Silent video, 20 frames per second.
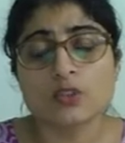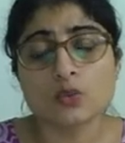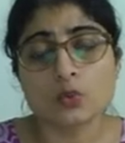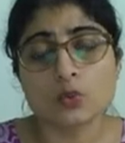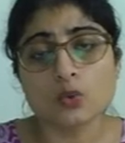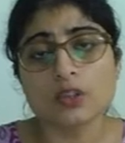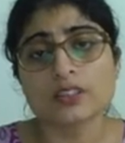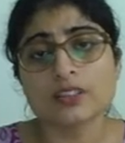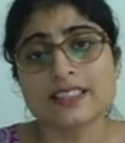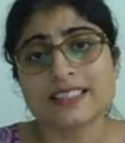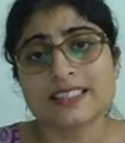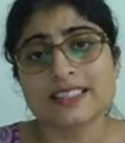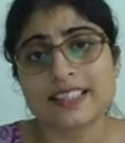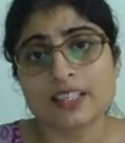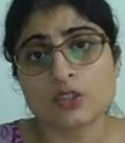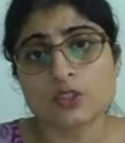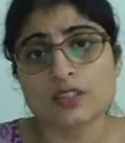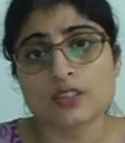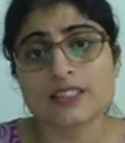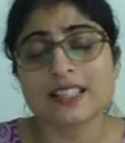two other
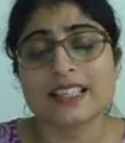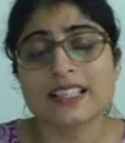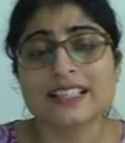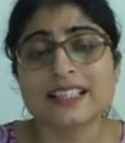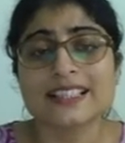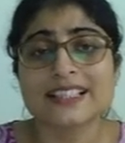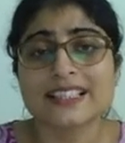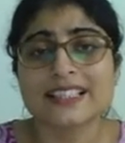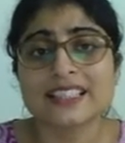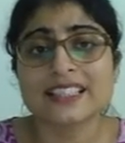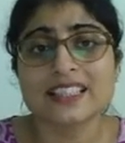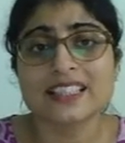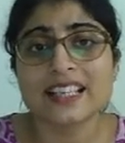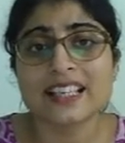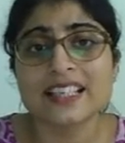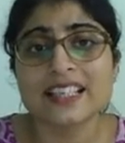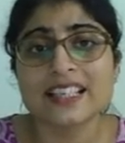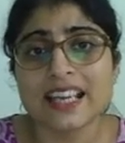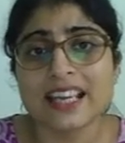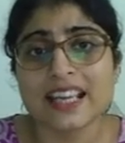sections, that is
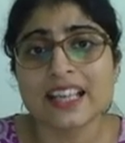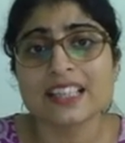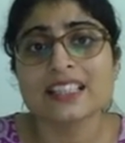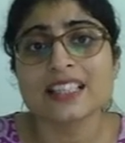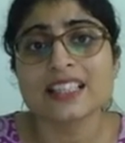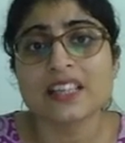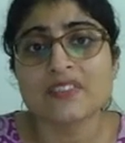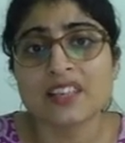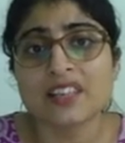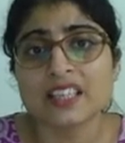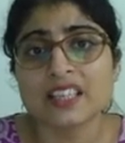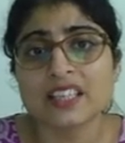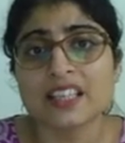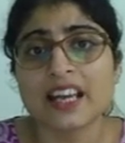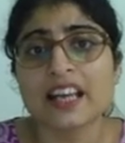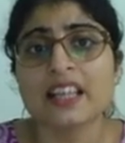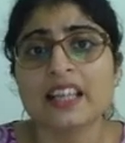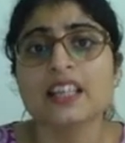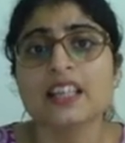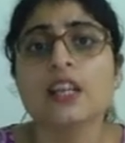69A and
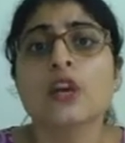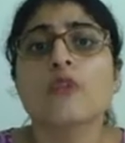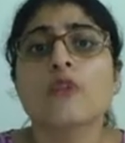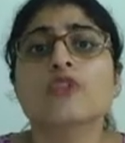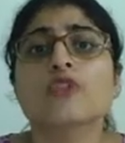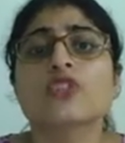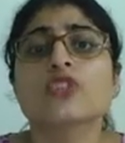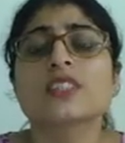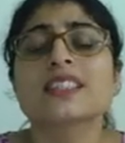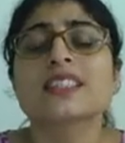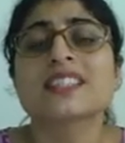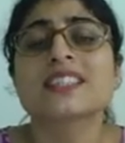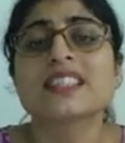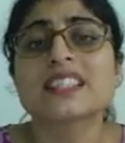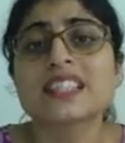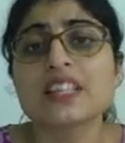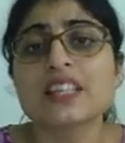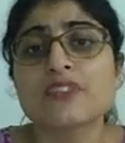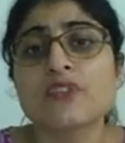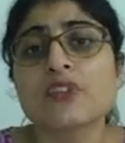79, which has
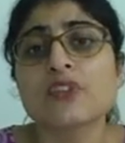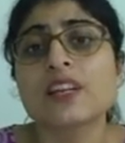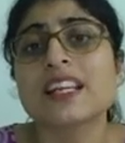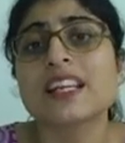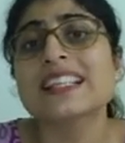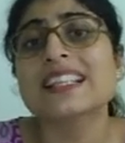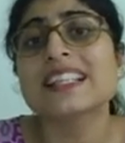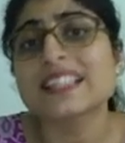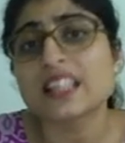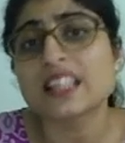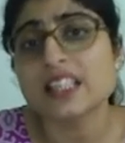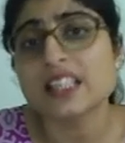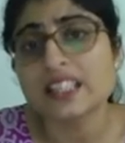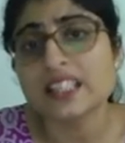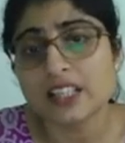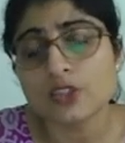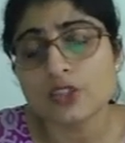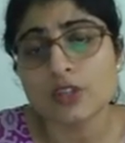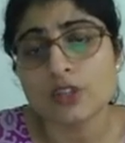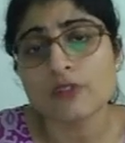received less
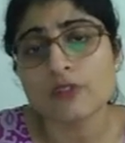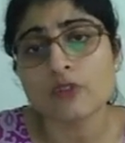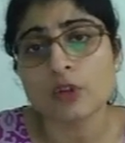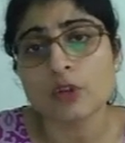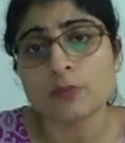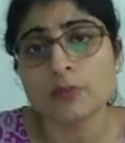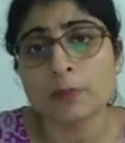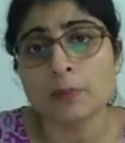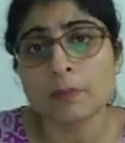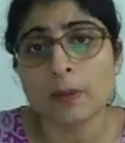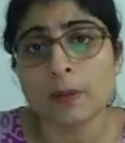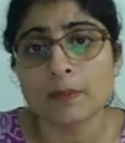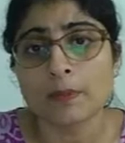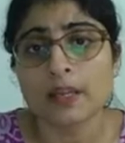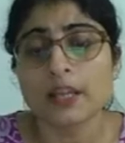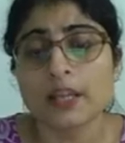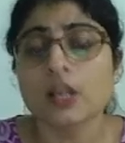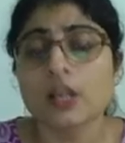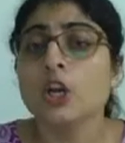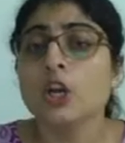attention from the
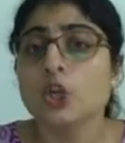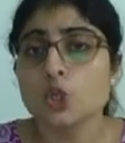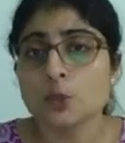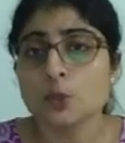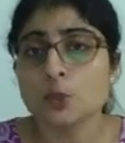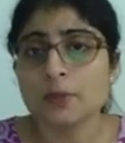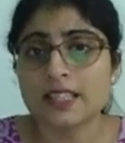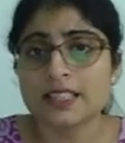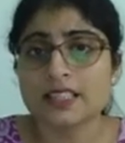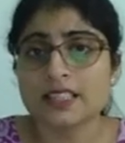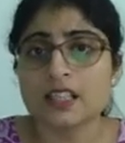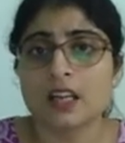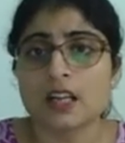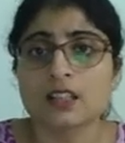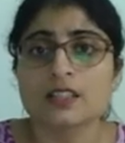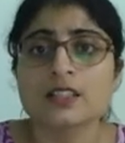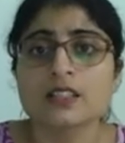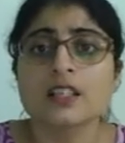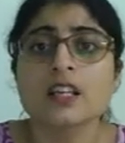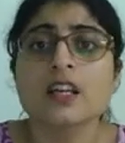public to be
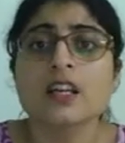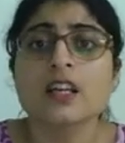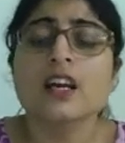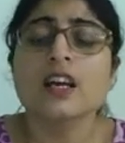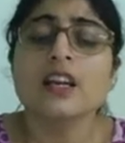discussed.